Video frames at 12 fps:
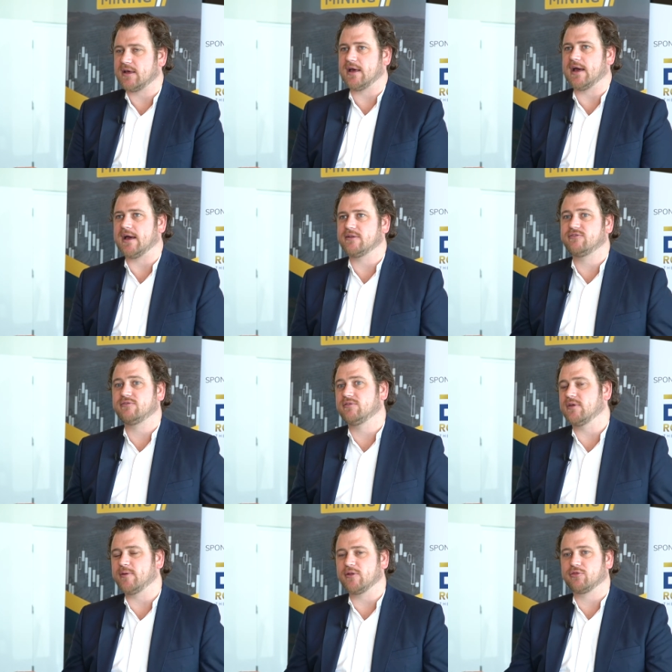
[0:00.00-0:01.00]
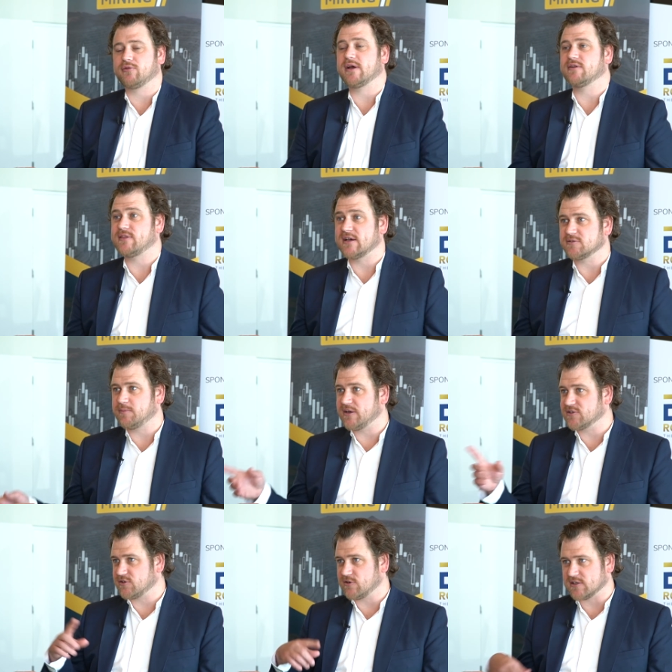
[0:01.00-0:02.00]
about 300,000
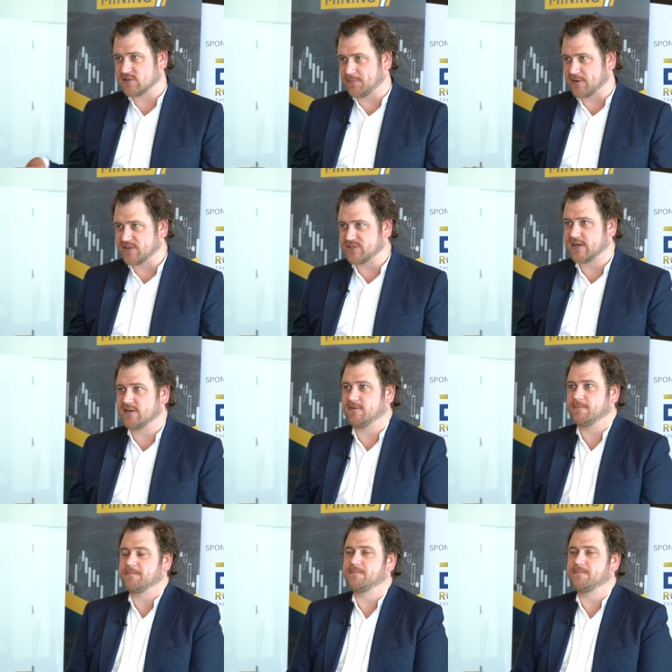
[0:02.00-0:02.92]
meters across the project.